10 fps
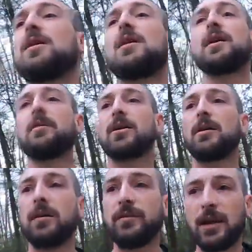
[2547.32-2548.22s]
Oh yeah, we'll
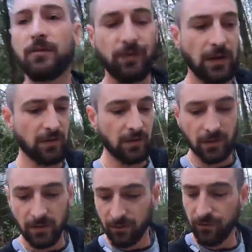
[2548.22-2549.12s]
go over that fence.
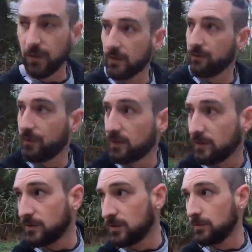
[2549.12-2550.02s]
The fucking
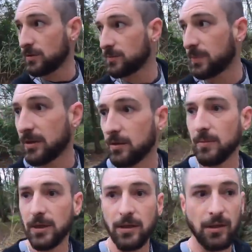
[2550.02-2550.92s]
fence is huge, it's bigger
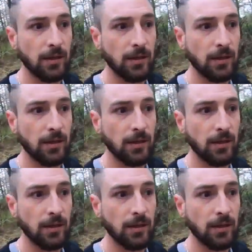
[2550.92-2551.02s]
than me.